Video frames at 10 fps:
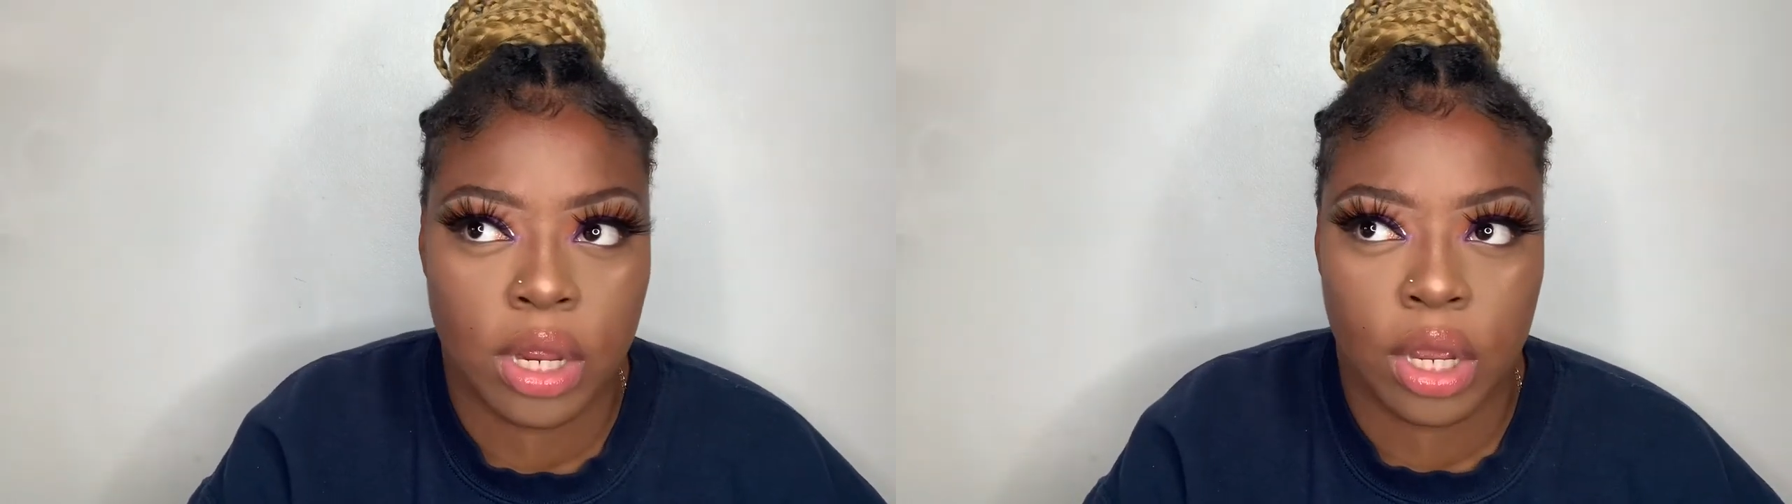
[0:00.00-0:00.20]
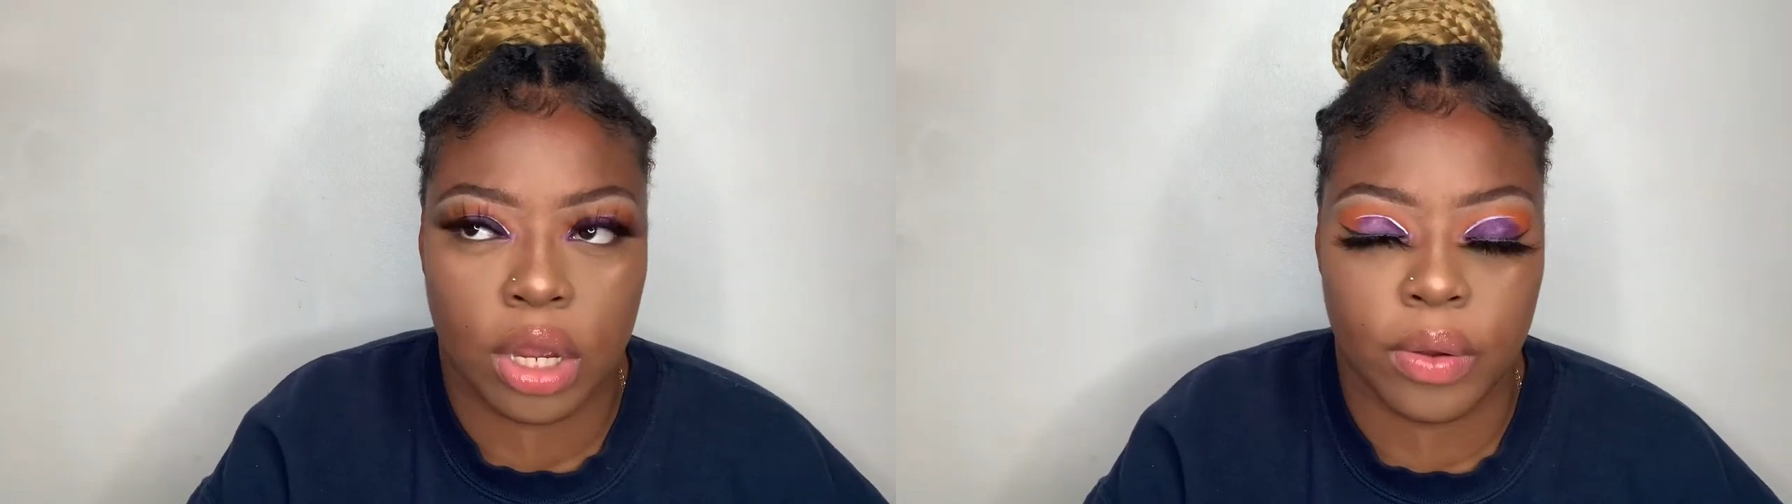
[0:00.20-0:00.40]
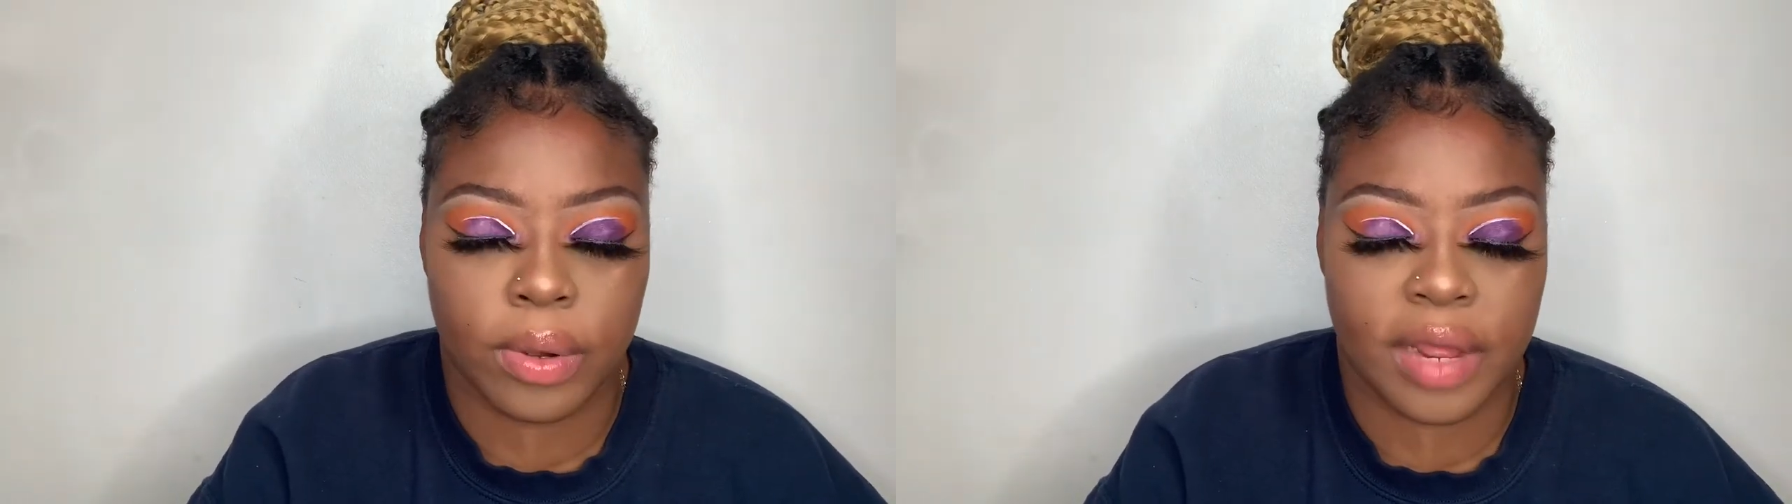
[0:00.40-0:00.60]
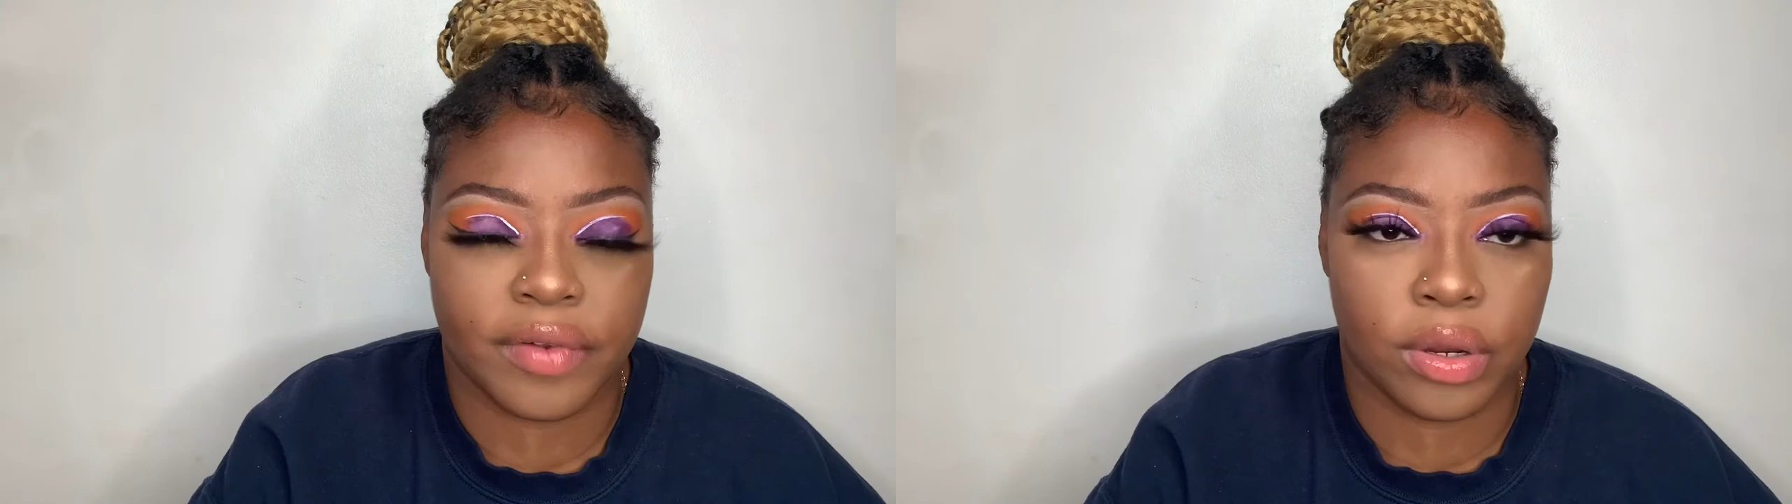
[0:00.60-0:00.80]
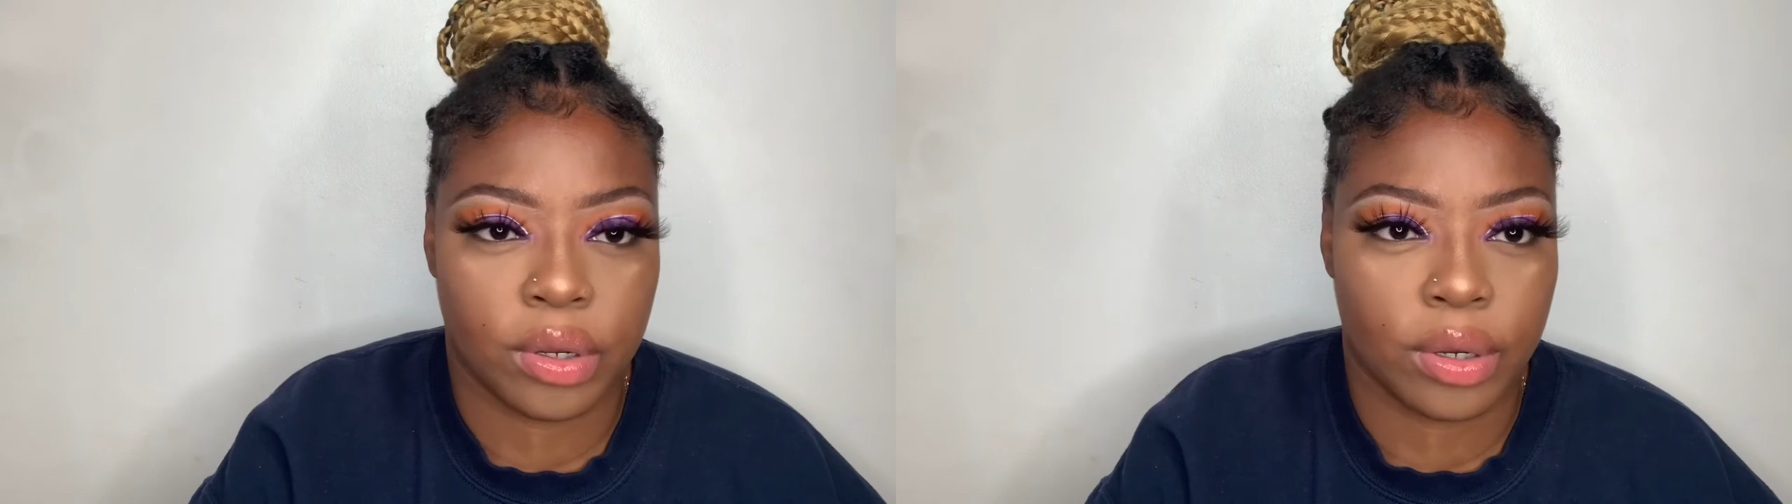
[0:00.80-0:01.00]
go and have a
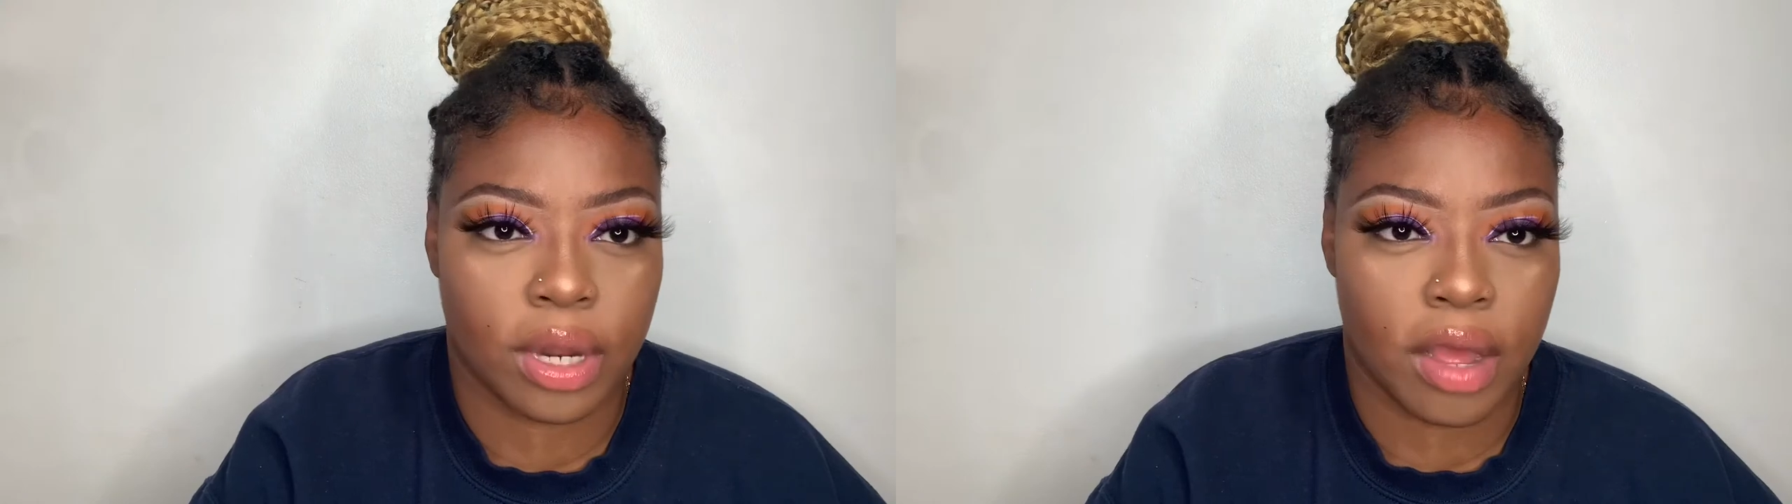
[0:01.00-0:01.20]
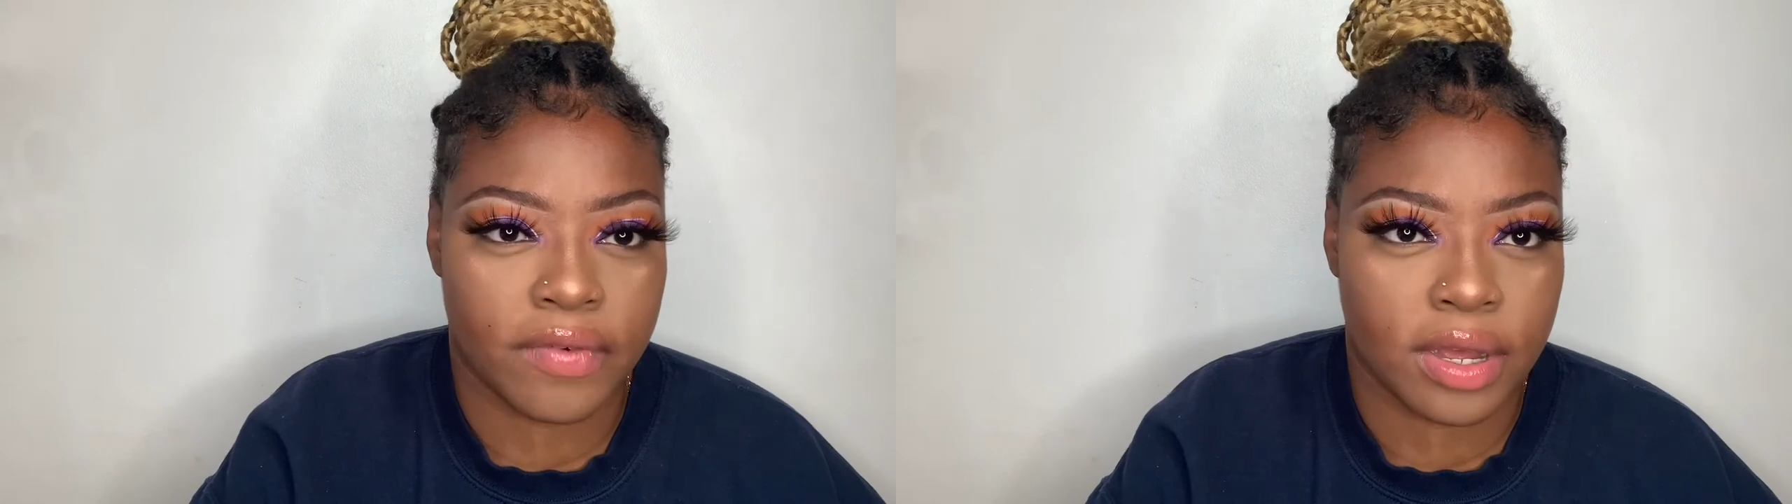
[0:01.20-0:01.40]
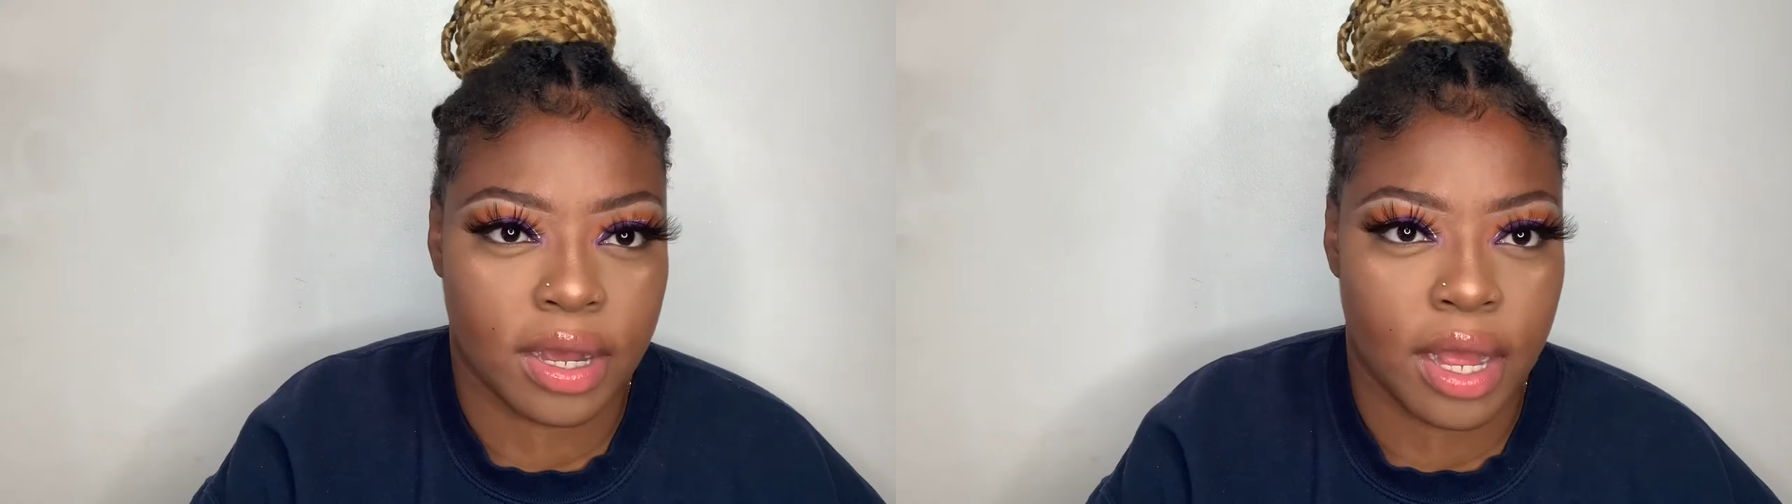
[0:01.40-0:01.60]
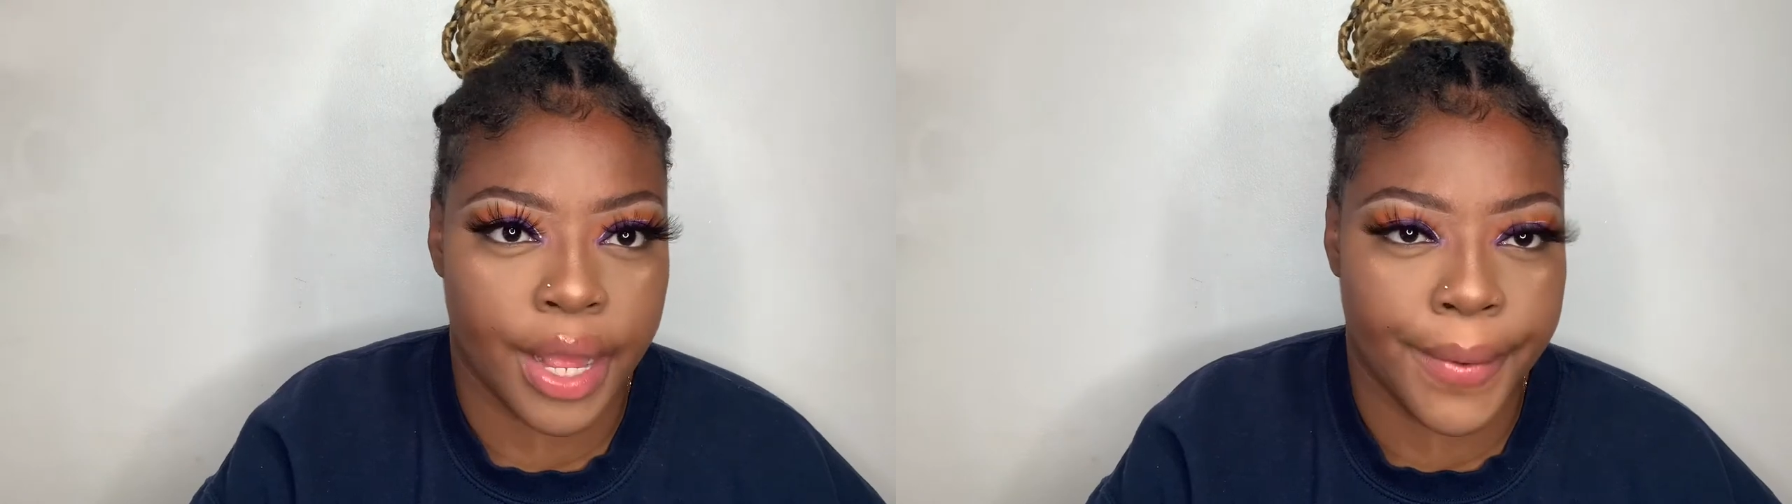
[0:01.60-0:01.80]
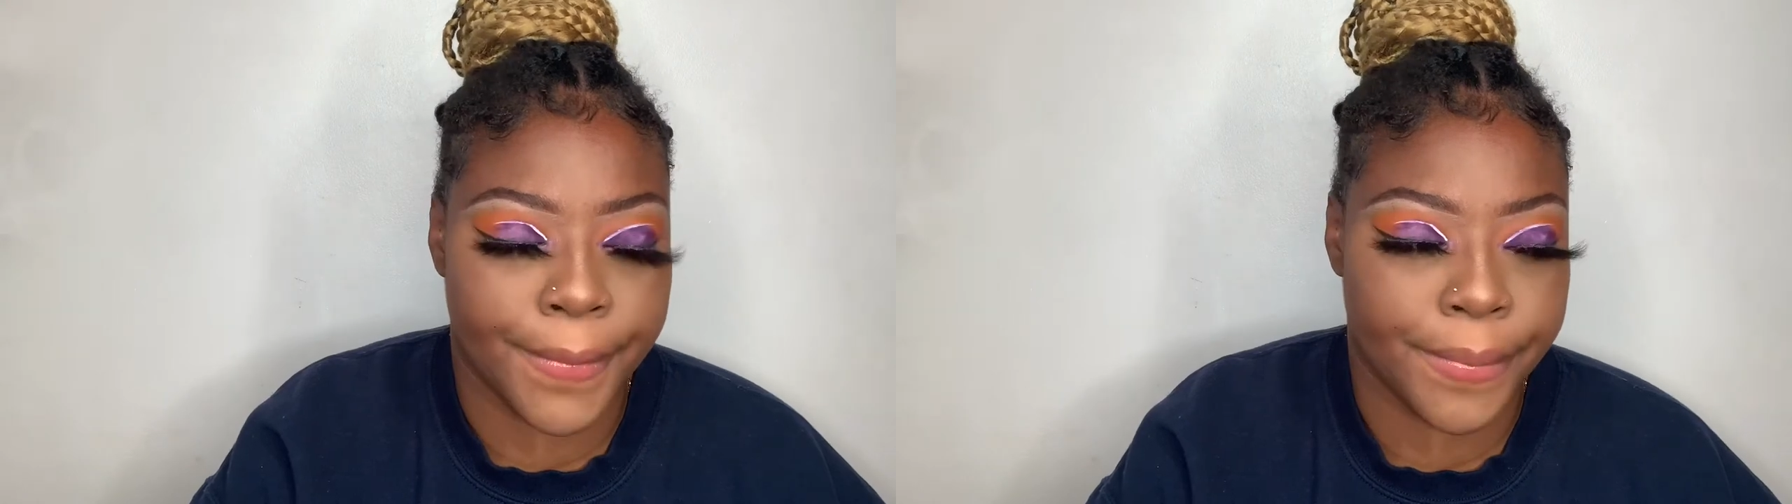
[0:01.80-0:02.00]
look on other
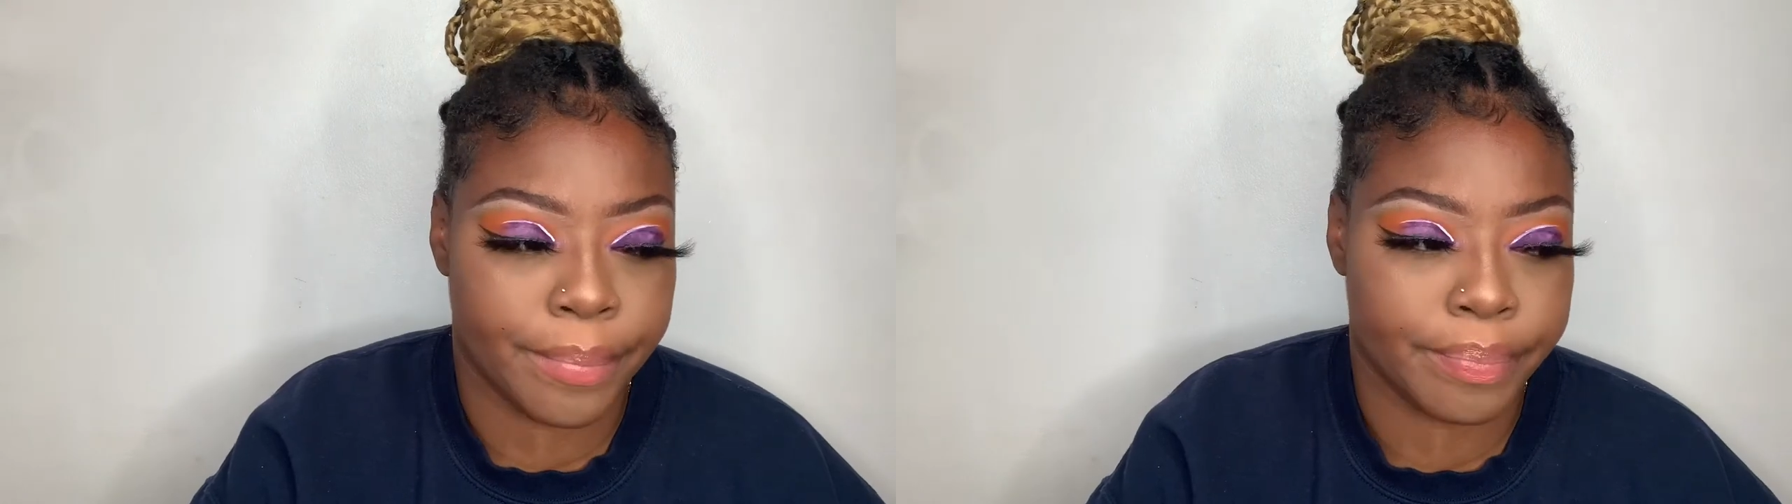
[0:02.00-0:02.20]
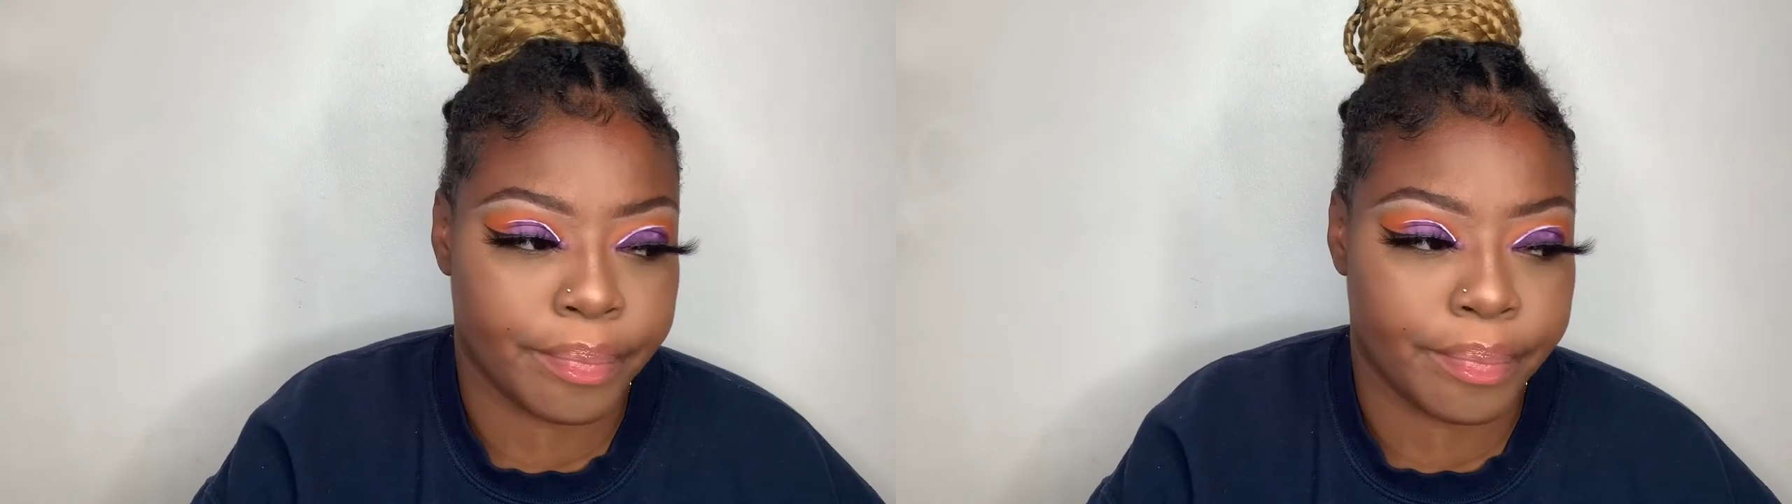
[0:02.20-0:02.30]
um